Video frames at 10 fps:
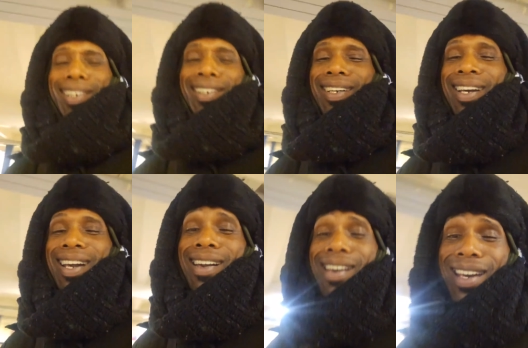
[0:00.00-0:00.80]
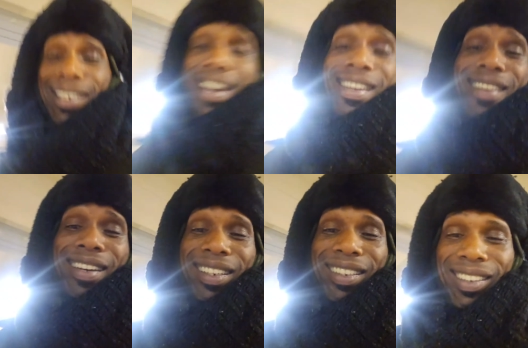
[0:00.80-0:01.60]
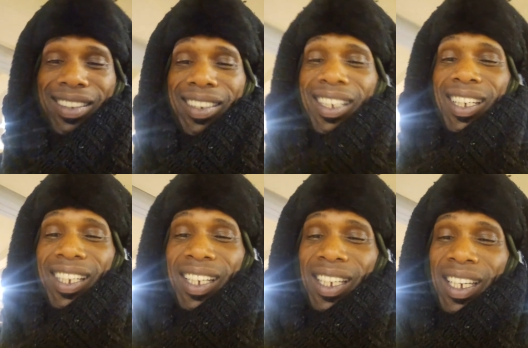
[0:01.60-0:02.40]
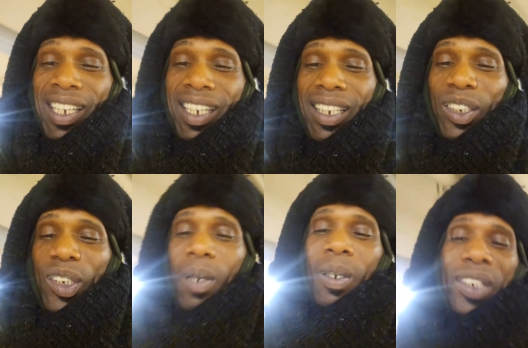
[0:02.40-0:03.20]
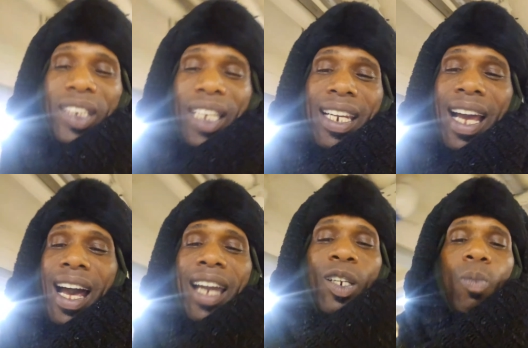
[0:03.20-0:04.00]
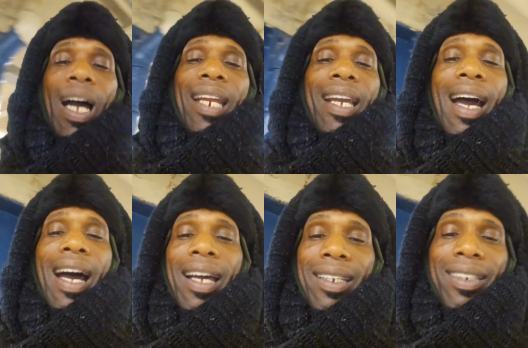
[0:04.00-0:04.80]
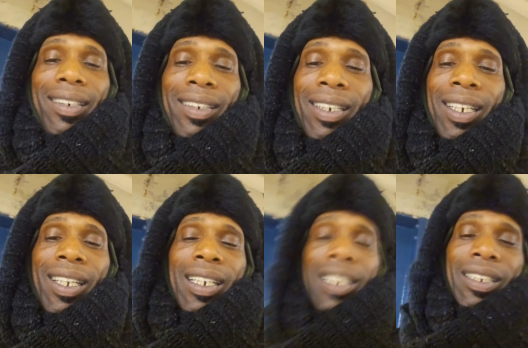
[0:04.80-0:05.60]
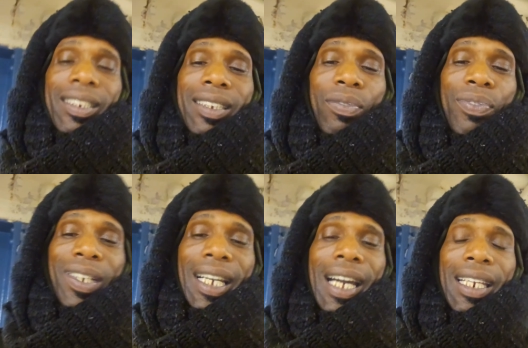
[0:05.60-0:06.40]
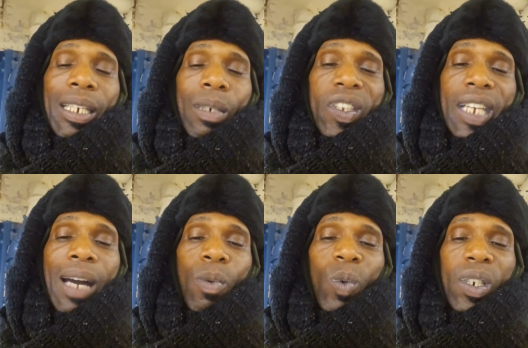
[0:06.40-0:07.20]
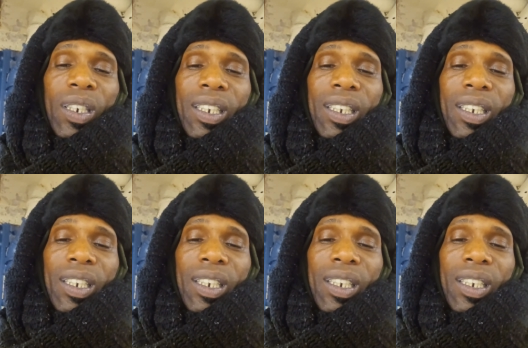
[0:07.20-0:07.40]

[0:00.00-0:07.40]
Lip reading: That nigga. You understand what I'm saying? Nah, ain't nobody high, nigga. Get the fuck out of here with that one.